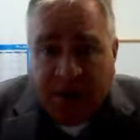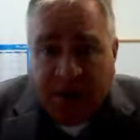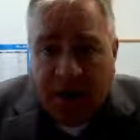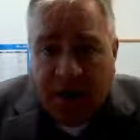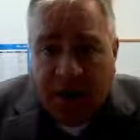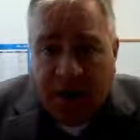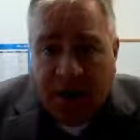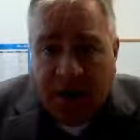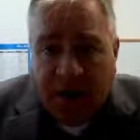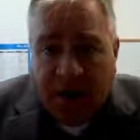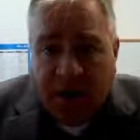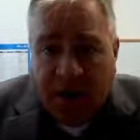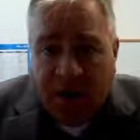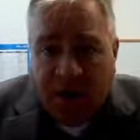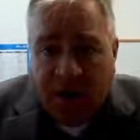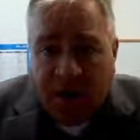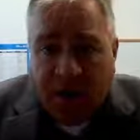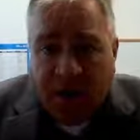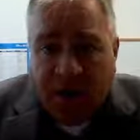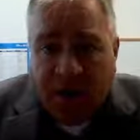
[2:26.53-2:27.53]

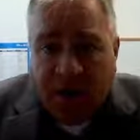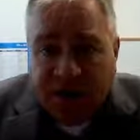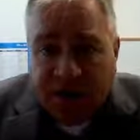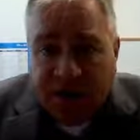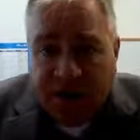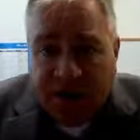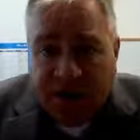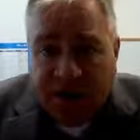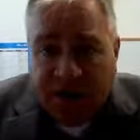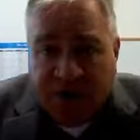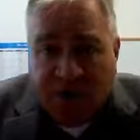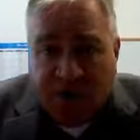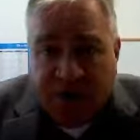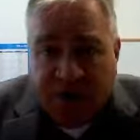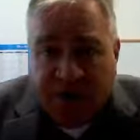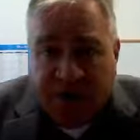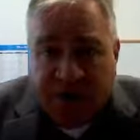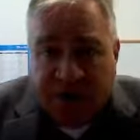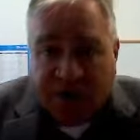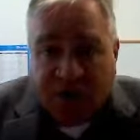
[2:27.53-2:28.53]
of racial
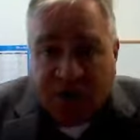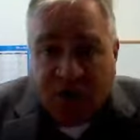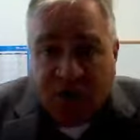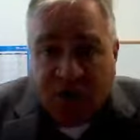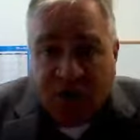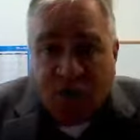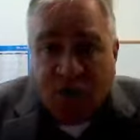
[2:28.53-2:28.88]
minorities